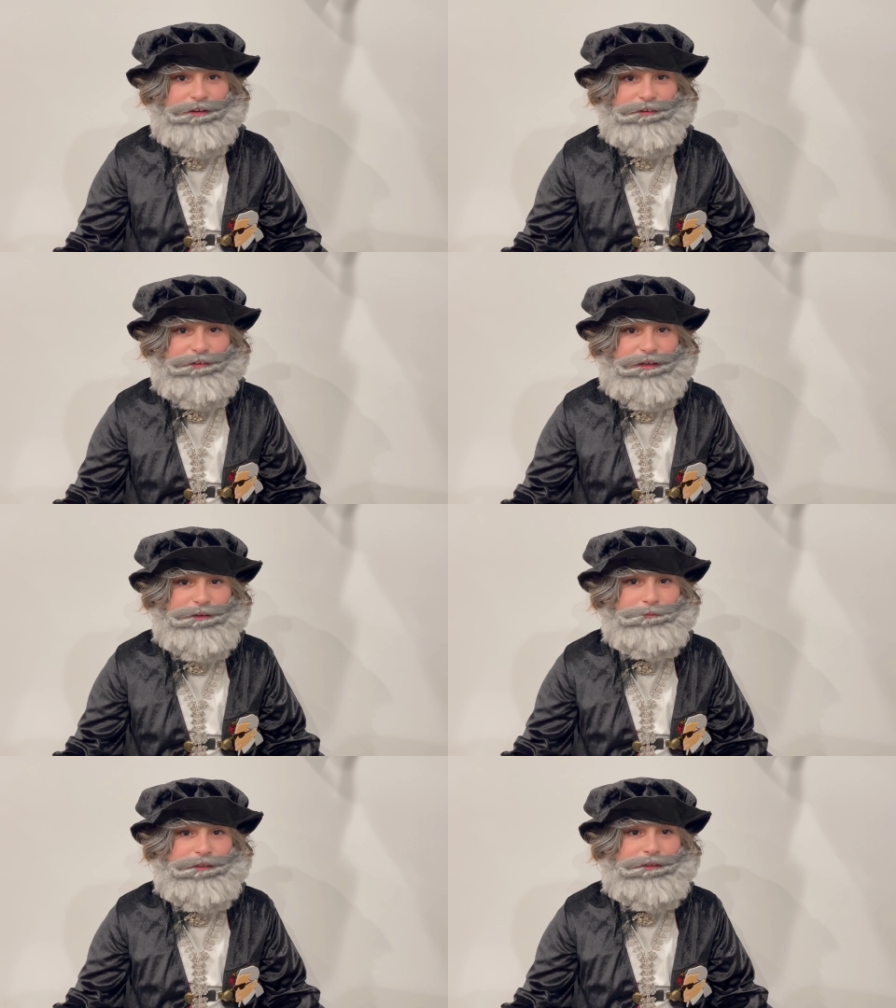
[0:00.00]

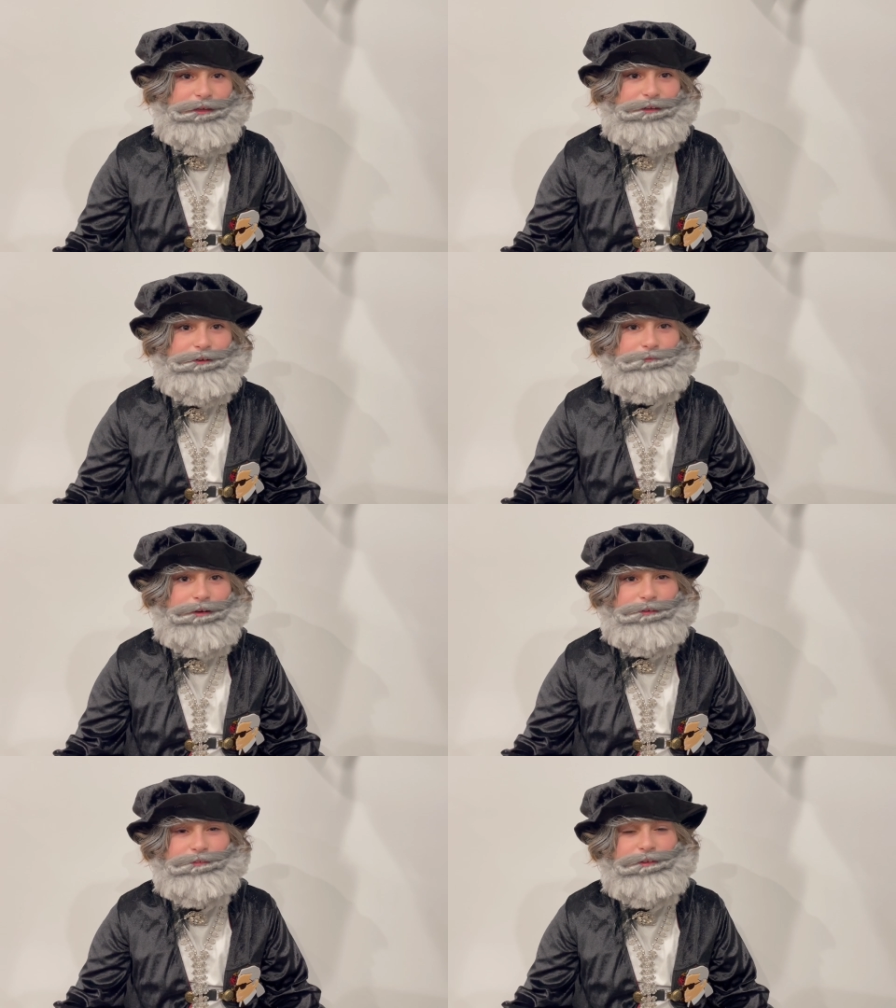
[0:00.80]
namely getting
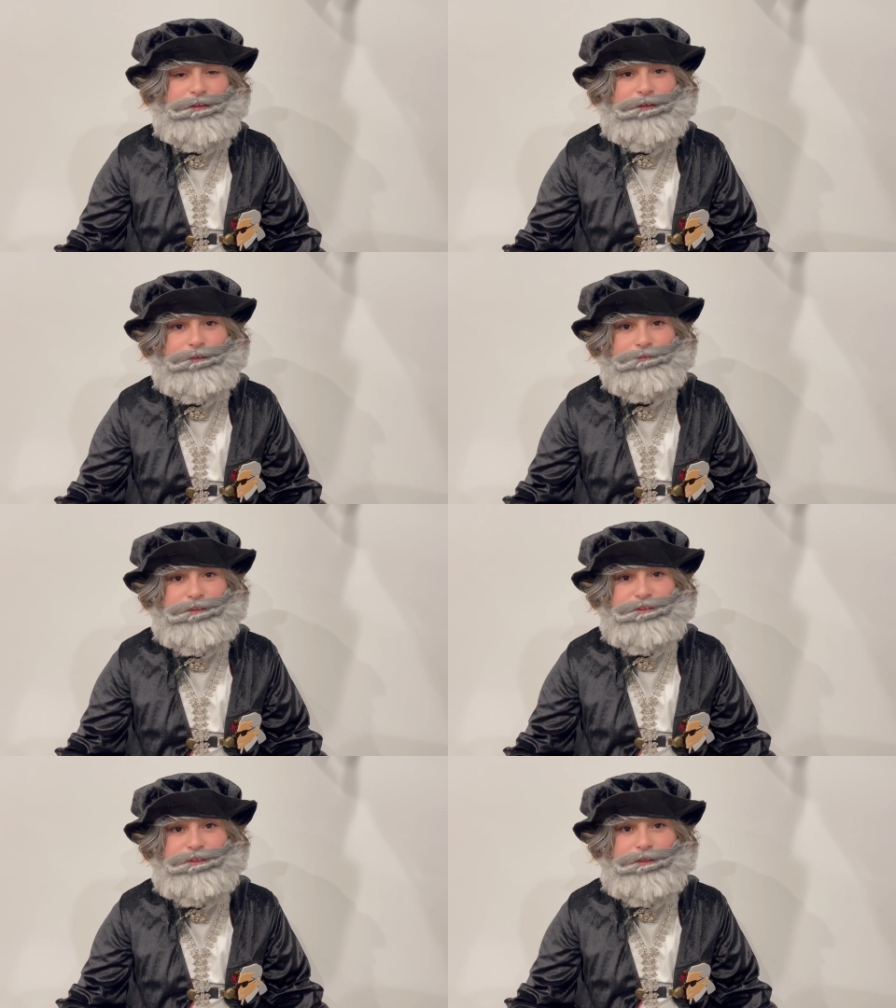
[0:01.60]
around the
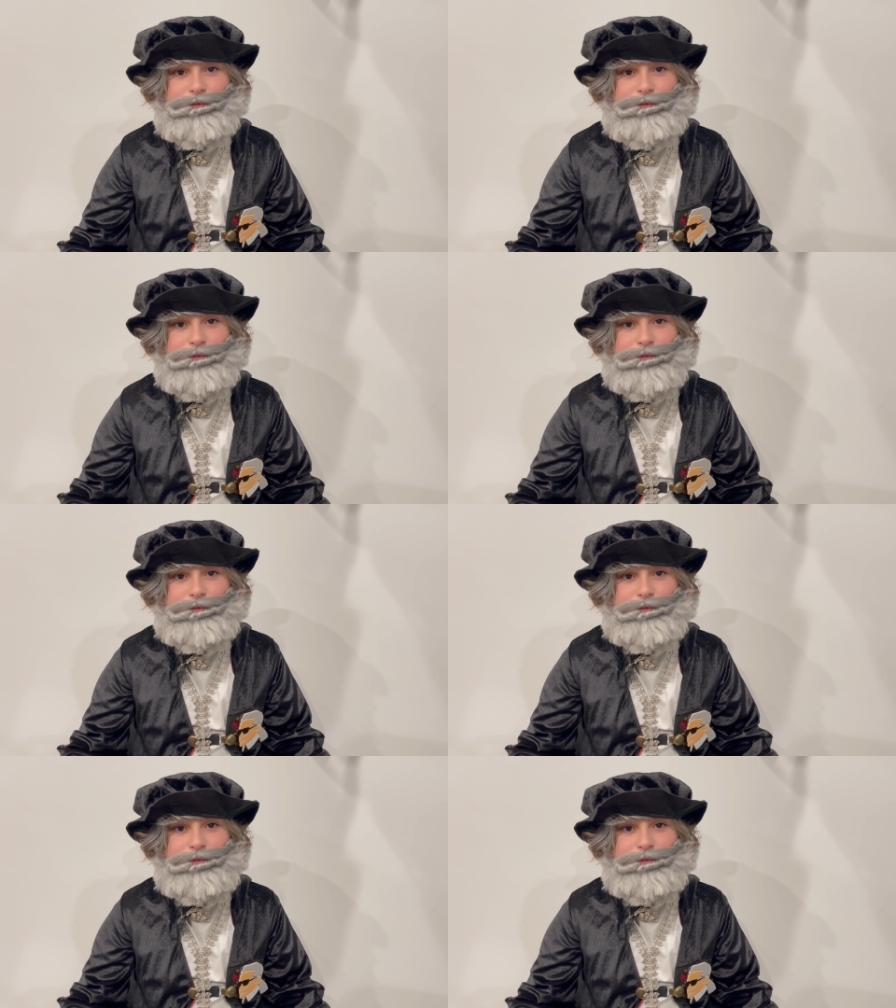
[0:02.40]
language